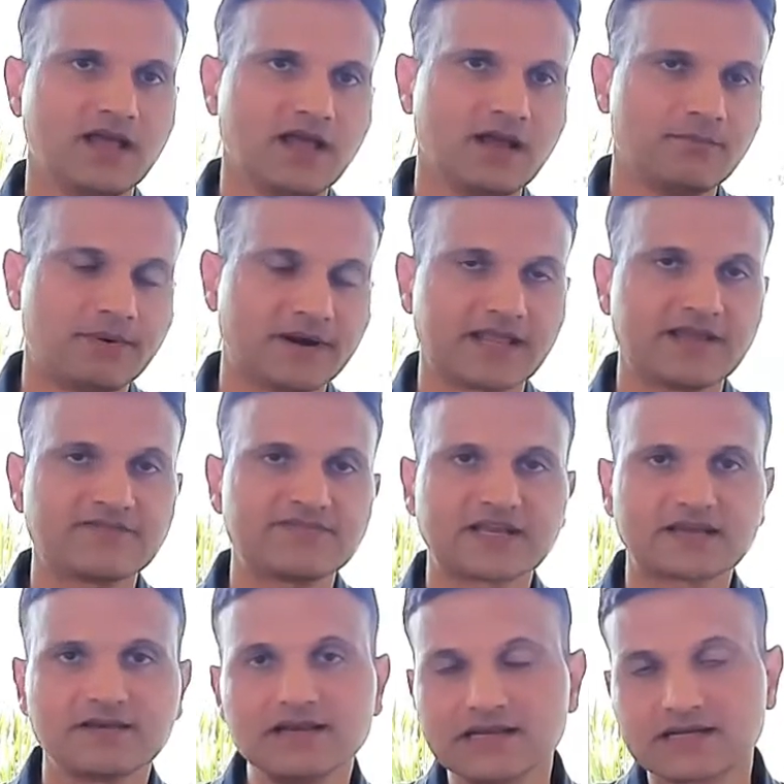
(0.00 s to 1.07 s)
But if the
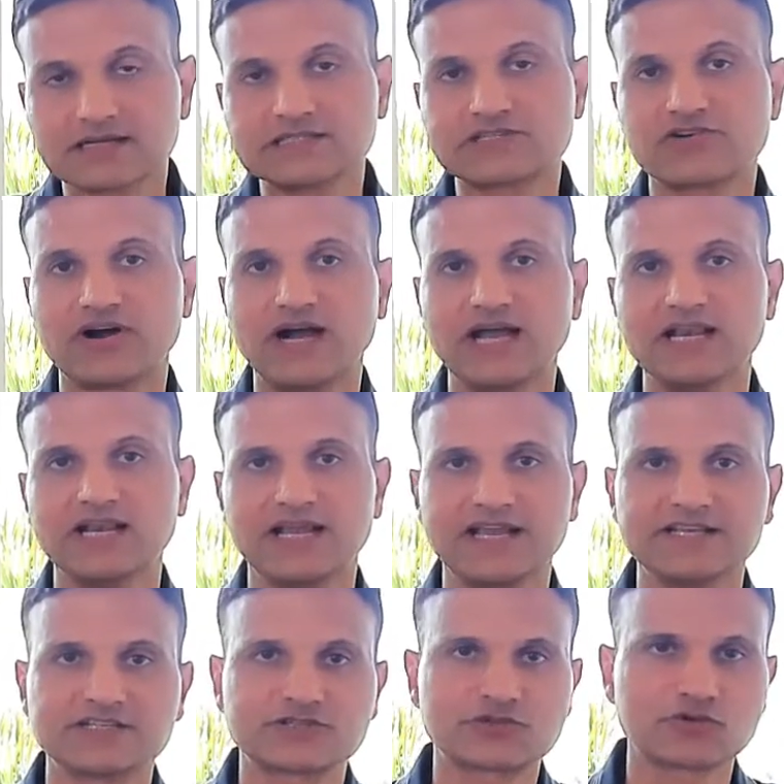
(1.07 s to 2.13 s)
clinical trial
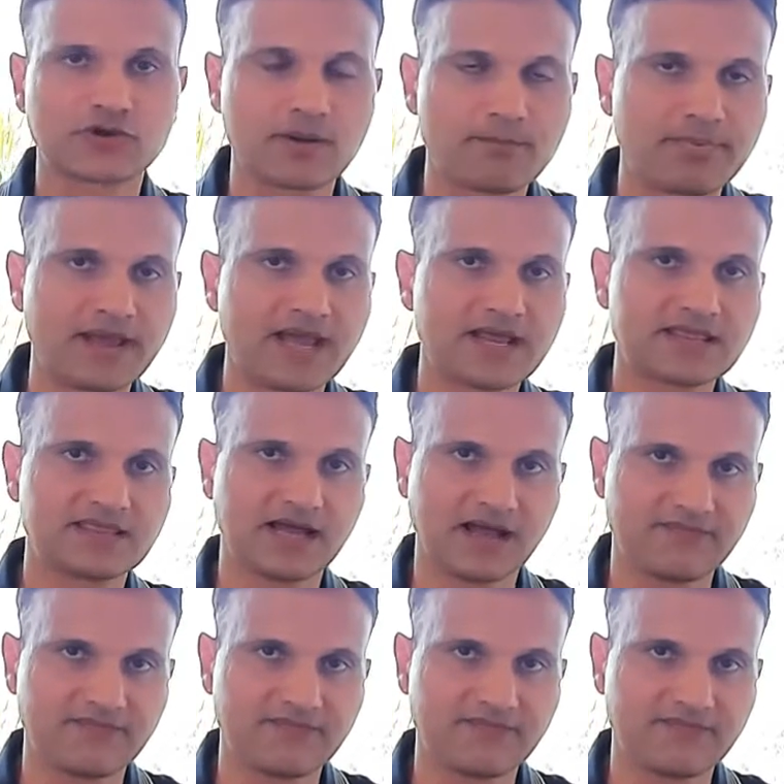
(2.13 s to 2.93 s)
is to compare the